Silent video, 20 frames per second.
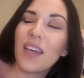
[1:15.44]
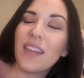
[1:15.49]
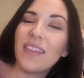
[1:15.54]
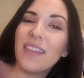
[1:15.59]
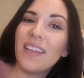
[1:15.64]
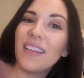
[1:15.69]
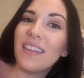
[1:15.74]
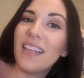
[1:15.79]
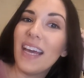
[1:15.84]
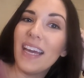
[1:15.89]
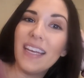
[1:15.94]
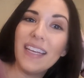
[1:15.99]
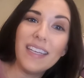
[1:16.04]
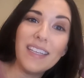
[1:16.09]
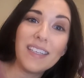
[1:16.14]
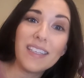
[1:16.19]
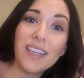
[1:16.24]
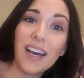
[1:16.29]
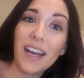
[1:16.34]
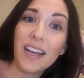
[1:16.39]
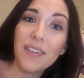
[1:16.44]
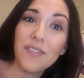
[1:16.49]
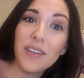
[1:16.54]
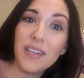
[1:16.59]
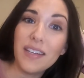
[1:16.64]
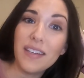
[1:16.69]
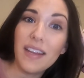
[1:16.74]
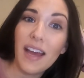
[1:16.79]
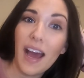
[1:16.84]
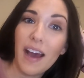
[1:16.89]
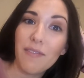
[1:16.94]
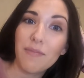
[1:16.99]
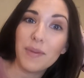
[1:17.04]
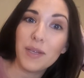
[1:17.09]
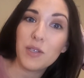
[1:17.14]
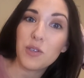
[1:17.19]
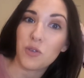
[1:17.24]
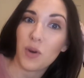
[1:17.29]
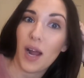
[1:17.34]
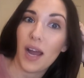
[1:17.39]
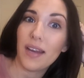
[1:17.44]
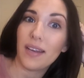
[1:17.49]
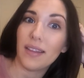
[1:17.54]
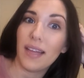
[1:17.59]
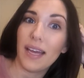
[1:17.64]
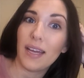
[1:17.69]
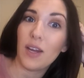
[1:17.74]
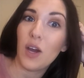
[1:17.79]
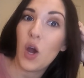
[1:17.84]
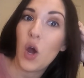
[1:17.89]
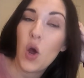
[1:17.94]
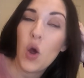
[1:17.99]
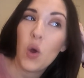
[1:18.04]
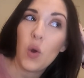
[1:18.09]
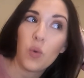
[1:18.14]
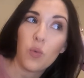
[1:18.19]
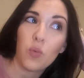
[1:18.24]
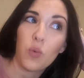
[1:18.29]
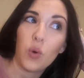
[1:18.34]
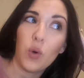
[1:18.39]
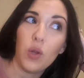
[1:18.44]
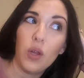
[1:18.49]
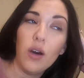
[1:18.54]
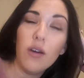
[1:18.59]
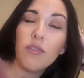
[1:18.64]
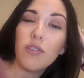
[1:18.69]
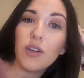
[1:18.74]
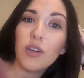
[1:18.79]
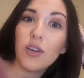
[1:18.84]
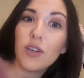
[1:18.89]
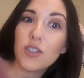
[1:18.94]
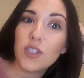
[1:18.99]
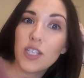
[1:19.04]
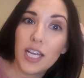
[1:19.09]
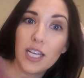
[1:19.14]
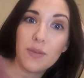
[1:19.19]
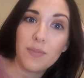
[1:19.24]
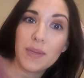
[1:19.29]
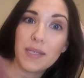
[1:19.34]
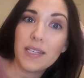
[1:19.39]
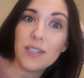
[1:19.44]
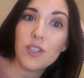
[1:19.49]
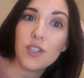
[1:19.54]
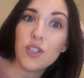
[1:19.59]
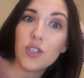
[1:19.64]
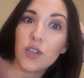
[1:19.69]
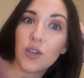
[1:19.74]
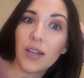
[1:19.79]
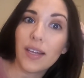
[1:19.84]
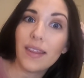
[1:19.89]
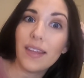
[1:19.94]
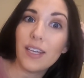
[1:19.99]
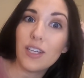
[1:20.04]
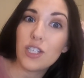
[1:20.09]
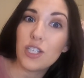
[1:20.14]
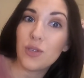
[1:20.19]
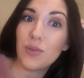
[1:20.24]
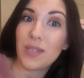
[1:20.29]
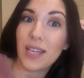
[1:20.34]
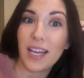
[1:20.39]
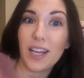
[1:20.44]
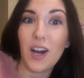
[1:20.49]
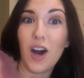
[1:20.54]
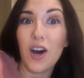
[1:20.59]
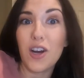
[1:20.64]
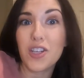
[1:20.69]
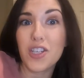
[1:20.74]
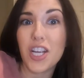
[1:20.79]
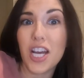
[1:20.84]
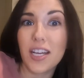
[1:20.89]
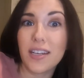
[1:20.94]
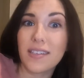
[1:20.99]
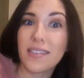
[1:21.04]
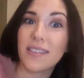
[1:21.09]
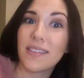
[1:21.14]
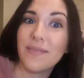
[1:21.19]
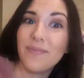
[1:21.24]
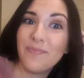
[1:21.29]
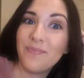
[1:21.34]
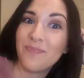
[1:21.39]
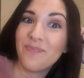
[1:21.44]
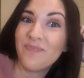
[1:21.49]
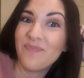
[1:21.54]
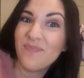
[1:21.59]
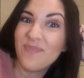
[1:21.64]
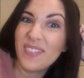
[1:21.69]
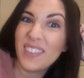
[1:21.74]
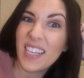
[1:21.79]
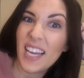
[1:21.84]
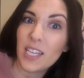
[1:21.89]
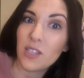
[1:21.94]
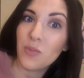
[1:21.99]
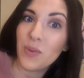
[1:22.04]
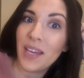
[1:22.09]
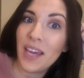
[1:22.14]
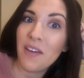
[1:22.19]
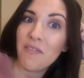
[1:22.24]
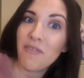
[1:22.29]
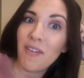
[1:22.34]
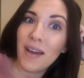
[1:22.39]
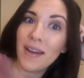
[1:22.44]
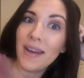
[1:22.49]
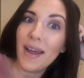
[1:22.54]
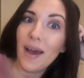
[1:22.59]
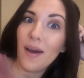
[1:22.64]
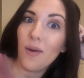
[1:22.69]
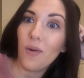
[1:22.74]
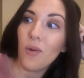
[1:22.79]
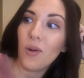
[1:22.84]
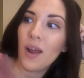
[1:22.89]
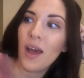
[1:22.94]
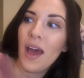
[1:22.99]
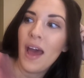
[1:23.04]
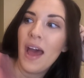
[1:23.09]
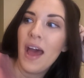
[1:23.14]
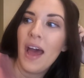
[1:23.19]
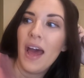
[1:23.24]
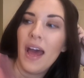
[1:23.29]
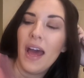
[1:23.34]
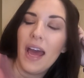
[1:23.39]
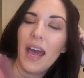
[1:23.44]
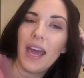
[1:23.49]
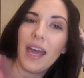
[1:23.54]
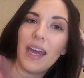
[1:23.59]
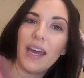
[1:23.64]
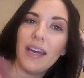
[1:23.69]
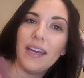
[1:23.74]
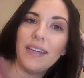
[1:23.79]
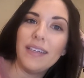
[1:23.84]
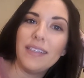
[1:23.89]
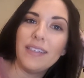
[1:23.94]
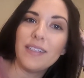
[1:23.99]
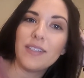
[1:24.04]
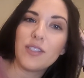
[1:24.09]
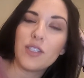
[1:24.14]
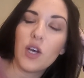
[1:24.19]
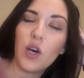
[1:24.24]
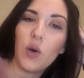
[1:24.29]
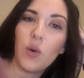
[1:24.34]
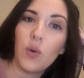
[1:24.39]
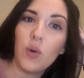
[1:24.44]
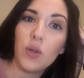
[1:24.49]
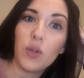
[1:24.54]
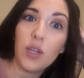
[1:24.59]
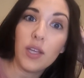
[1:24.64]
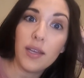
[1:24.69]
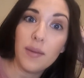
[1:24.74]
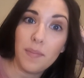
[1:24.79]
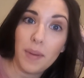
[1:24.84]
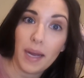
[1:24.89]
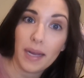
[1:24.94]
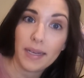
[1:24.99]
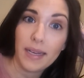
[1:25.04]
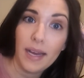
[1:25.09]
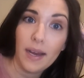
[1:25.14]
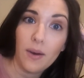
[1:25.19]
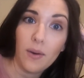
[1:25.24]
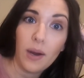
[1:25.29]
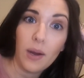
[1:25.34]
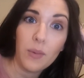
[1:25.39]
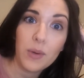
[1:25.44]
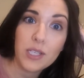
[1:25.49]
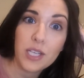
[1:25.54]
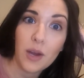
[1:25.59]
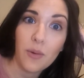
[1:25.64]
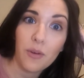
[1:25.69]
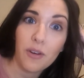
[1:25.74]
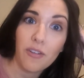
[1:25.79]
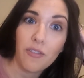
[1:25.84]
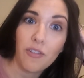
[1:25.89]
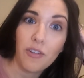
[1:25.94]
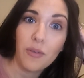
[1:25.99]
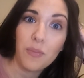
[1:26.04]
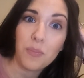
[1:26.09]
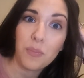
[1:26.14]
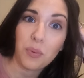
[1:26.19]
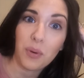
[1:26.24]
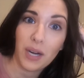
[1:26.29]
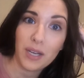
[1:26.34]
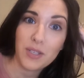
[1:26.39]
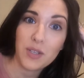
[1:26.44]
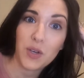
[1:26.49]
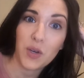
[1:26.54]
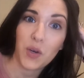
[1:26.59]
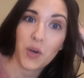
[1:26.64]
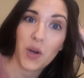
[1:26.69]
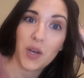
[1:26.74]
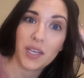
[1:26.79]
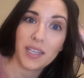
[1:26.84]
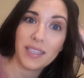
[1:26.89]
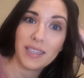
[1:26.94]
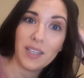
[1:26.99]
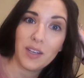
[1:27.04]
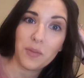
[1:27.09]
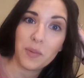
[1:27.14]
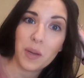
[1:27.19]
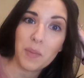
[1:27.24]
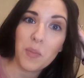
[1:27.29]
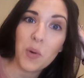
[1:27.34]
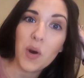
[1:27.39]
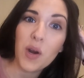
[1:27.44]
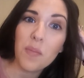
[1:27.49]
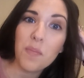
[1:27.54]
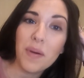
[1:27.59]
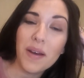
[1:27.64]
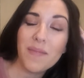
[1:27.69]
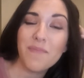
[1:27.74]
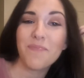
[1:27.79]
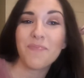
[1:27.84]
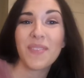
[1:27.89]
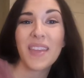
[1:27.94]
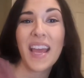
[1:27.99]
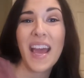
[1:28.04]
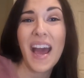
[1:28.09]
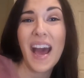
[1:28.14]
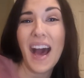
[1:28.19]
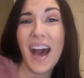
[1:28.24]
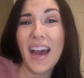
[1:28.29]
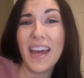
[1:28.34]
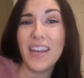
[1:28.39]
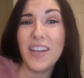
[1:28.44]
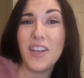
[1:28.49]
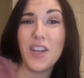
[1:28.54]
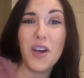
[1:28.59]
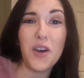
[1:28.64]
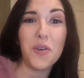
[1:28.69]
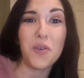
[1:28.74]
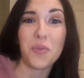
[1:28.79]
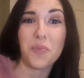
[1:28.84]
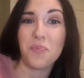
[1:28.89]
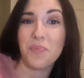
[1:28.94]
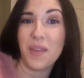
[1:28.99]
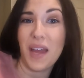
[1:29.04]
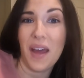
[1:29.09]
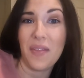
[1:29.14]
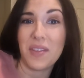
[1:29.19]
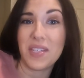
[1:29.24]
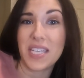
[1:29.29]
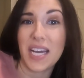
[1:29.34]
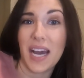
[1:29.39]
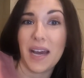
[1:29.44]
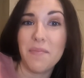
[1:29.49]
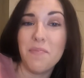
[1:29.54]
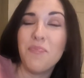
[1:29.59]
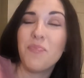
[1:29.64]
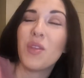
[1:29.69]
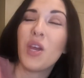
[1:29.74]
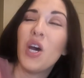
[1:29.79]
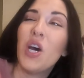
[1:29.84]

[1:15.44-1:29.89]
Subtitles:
the lady did not even have me try to like roll over or change positions or anything. She was like, "Aw, shucks, guess we can't find out." And so looking back now, I wish I would have pressed her on it a little bit more, but I didn't know at the time.